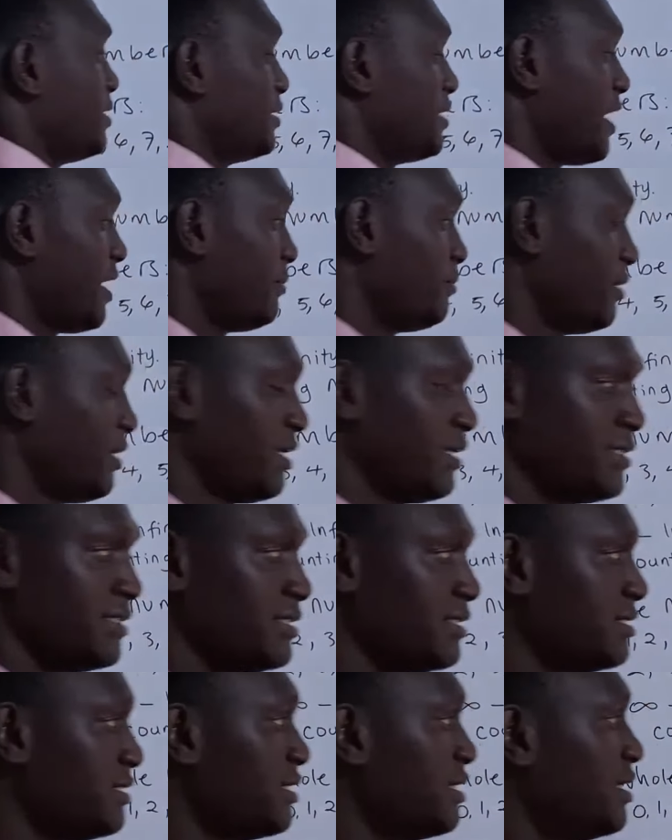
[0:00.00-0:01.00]
That
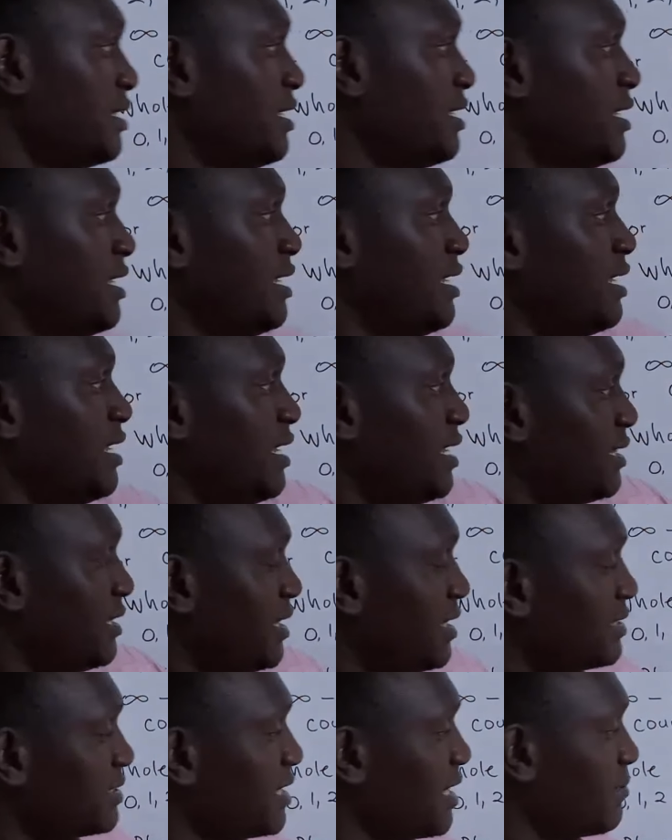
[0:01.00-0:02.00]
means in
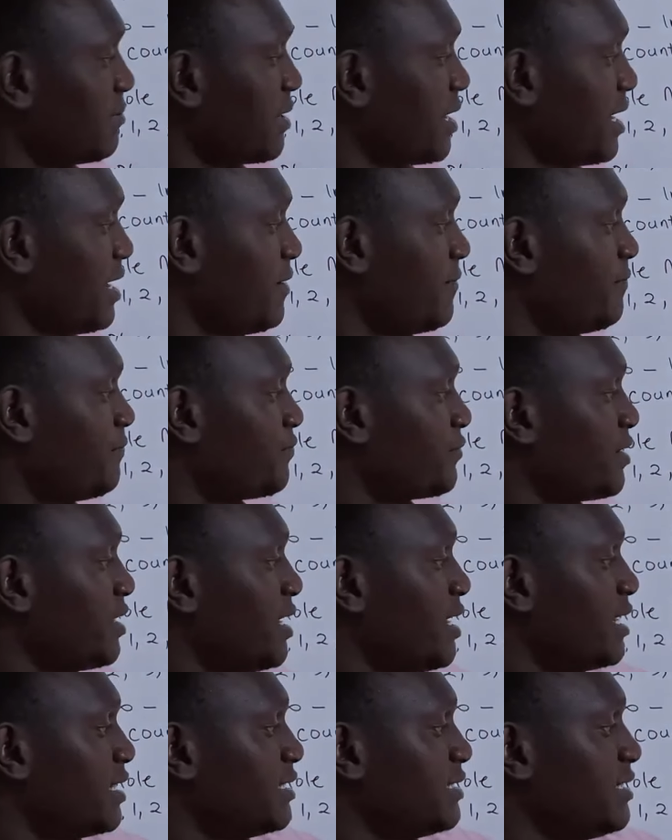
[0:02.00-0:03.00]
this number,
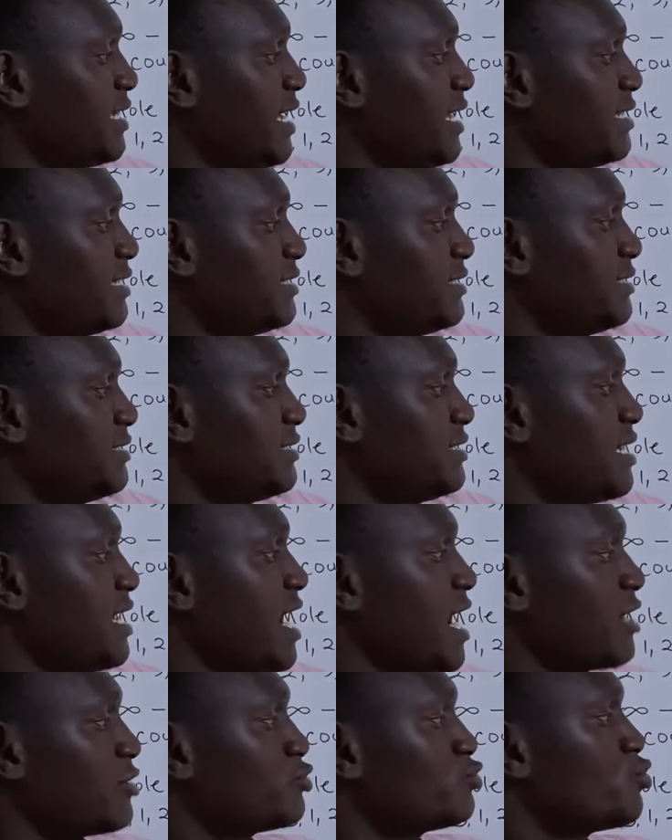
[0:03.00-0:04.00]
tens
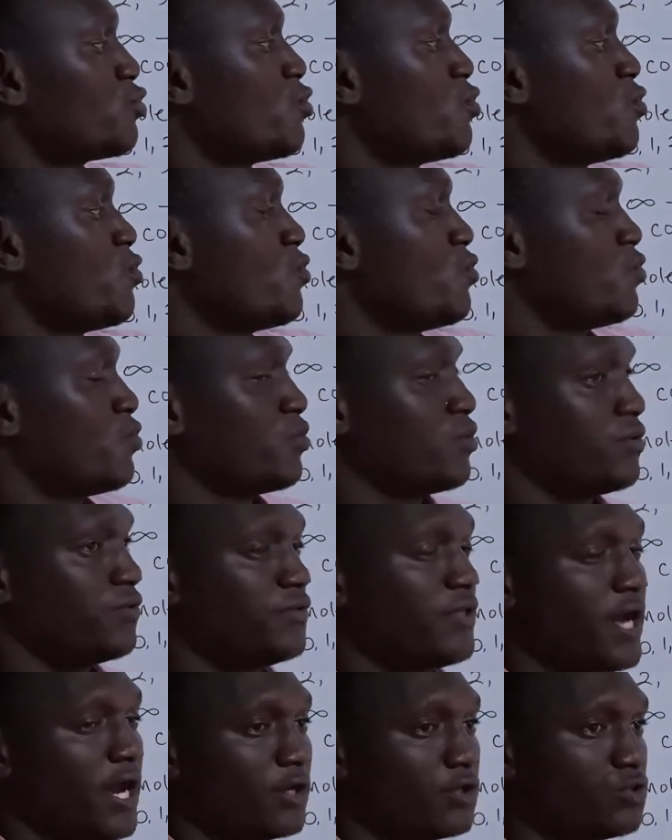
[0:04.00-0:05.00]
are 2.
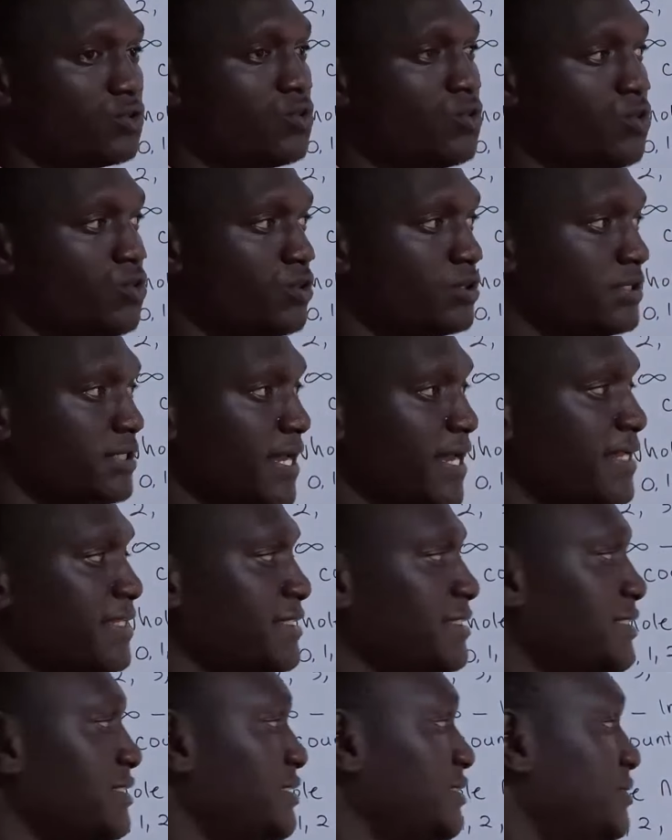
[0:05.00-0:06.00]
There are 2
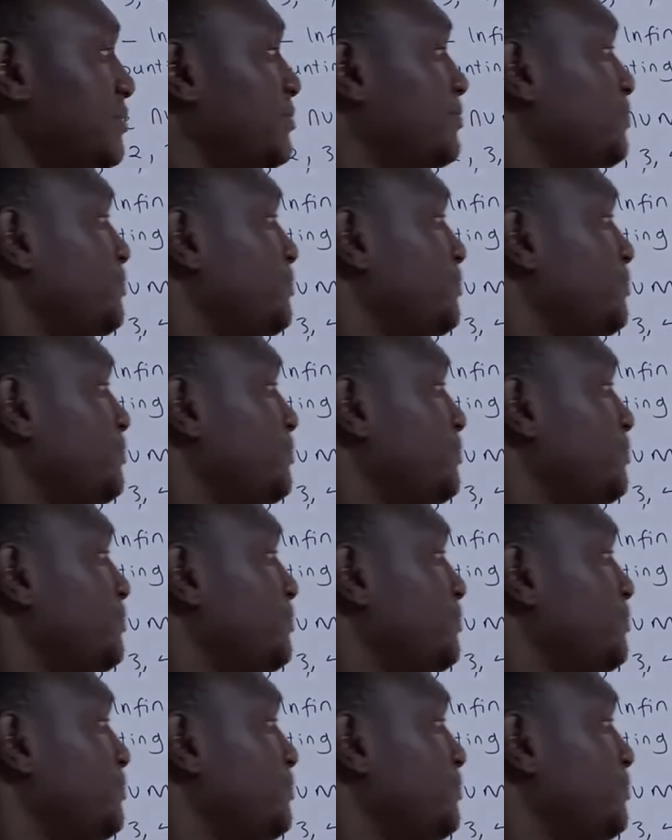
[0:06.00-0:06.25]
tens.